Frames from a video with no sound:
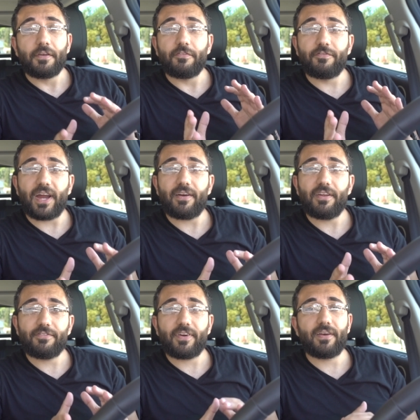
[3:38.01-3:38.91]

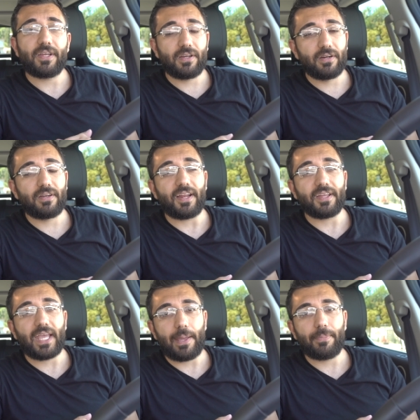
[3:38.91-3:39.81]
Very, very good
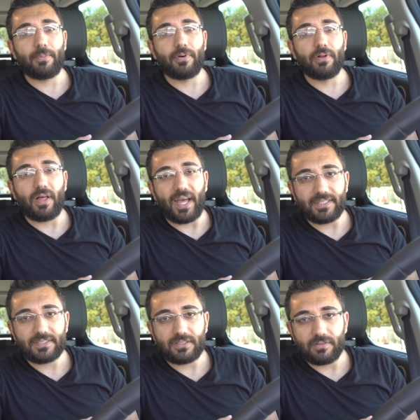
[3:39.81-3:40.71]
and capable
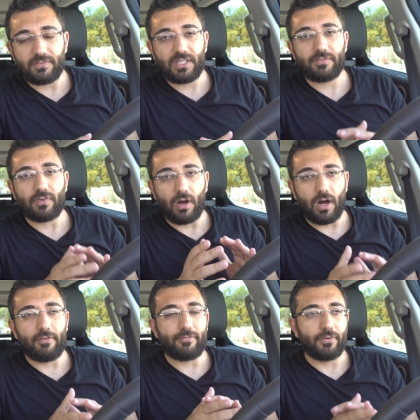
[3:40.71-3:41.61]
SUV for
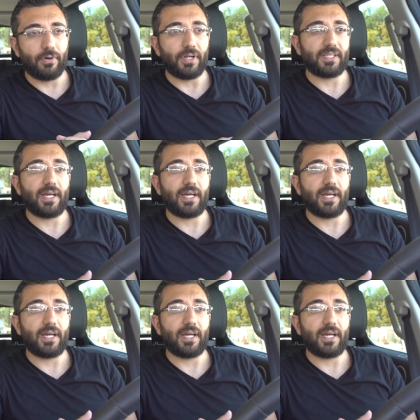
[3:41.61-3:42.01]
off-roading.